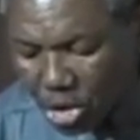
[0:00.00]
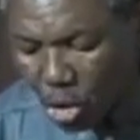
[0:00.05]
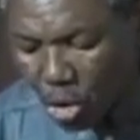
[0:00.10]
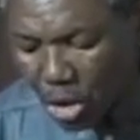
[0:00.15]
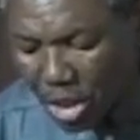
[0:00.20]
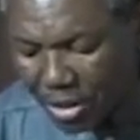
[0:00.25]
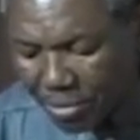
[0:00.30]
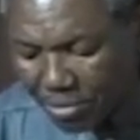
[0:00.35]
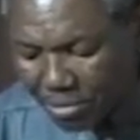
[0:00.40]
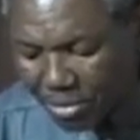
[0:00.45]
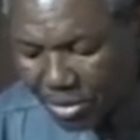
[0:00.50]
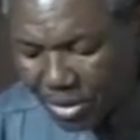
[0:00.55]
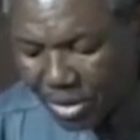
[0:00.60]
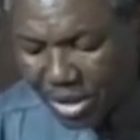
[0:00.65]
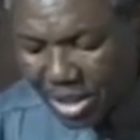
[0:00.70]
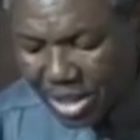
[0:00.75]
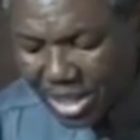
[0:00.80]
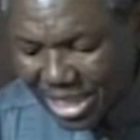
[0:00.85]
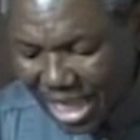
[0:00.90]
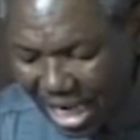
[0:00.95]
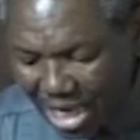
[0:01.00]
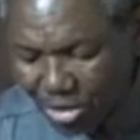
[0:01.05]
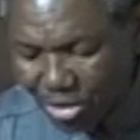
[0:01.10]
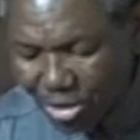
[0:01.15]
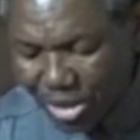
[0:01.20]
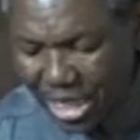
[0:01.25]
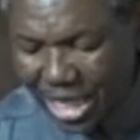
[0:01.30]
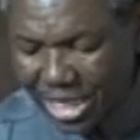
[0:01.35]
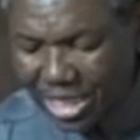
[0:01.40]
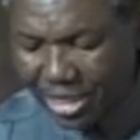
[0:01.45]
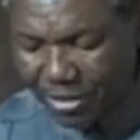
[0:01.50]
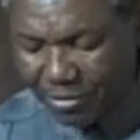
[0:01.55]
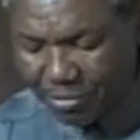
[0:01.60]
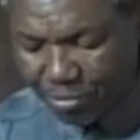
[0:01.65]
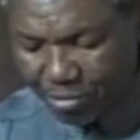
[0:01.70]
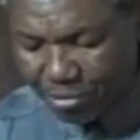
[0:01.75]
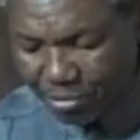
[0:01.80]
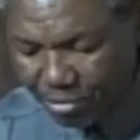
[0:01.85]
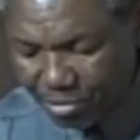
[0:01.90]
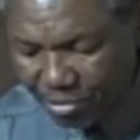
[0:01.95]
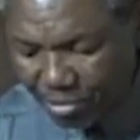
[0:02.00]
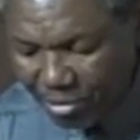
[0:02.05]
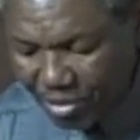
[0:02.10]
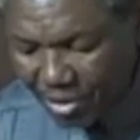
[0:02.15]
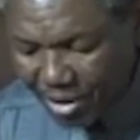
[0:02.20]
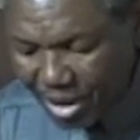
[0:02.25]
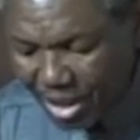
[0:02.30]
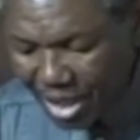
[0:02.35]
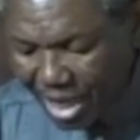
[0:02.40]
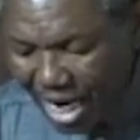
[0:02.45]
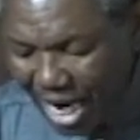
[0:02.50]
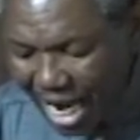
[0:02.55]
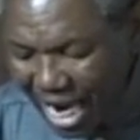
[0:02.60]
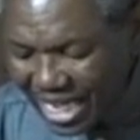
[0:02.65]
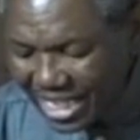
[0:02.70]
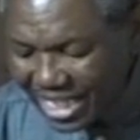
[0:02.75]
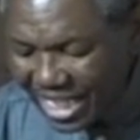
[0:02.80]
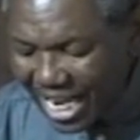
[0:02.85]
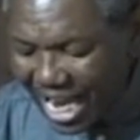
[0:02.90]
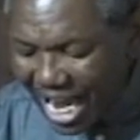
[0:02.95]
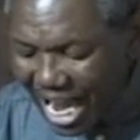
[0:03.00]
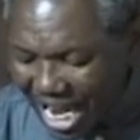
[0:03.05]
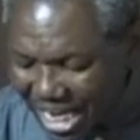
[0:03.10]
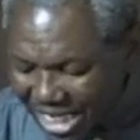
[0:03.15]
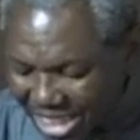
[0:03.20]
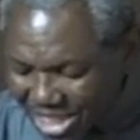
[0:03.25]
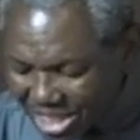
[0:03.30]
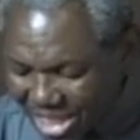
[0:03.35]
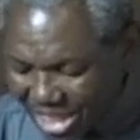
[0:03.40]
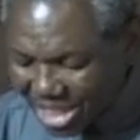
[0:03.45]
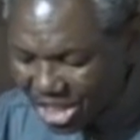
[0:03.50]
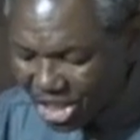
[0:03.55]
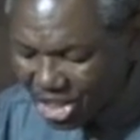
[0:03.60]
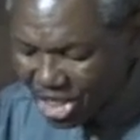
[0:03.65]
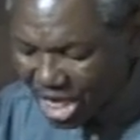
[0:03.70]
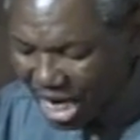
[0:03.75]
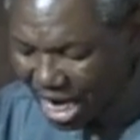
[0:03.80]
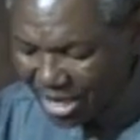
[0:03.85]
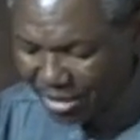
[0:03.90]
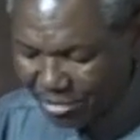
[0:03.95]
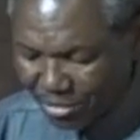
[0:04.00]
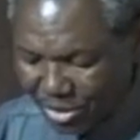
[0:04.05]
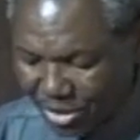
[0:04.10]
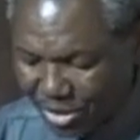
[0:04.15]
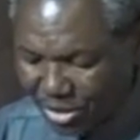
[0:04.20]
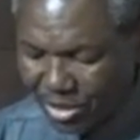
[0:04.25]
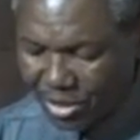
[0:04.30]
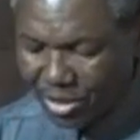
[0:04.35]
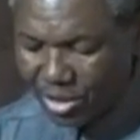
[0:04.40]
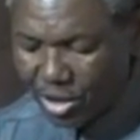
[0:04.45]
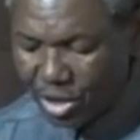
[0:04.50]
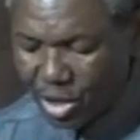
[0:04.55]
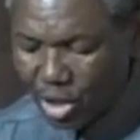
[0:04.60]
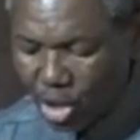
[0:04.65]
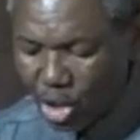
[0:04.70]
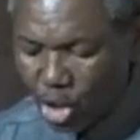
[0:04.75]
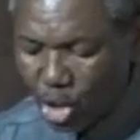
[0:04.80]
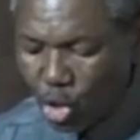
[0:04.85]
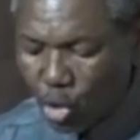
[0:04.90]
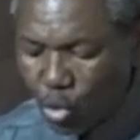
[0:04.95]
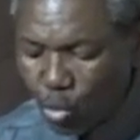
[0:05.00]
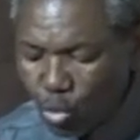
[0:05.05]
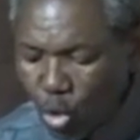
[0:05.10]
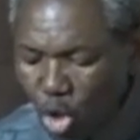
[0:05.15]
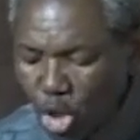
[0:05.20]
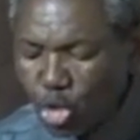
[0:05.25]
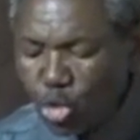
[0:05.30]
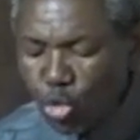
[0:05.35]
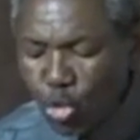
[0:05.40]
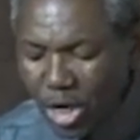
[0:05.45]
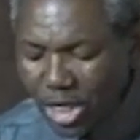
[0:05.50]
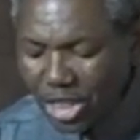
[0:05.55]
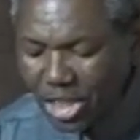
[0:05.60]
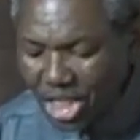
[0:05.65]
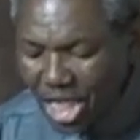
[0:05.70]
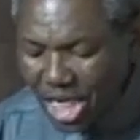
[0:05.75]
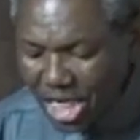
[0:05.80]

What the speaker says: him, saluted him. And he asked the scribes, what question